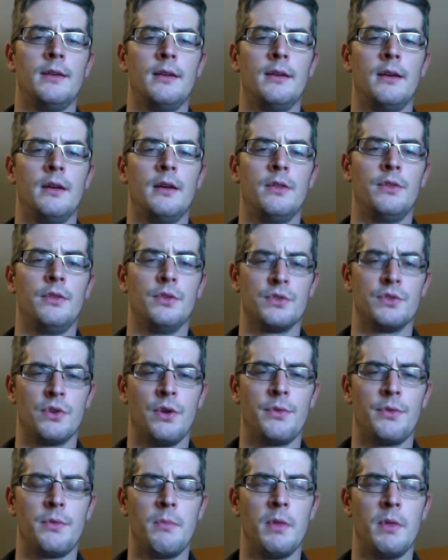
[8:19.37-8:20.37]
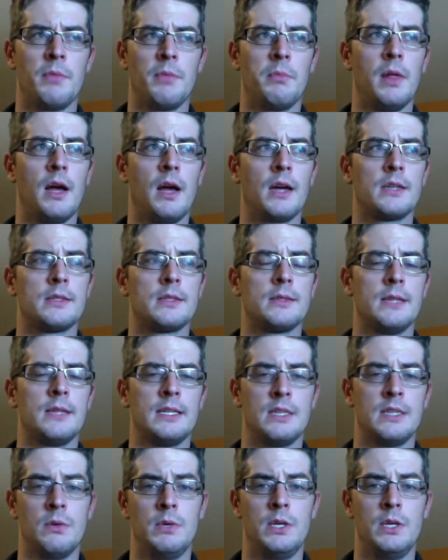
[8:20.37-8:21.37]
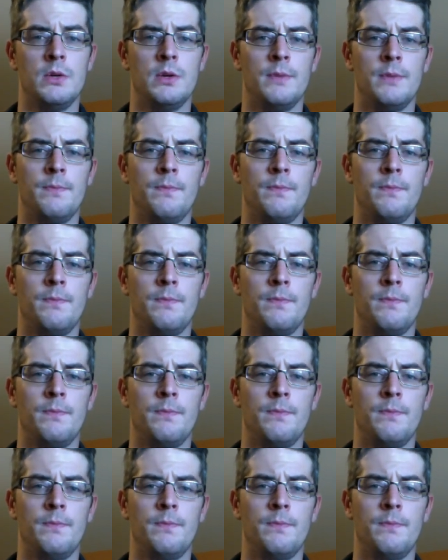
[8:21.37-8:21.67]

Uh, those are all three month blocks. That's how we do it.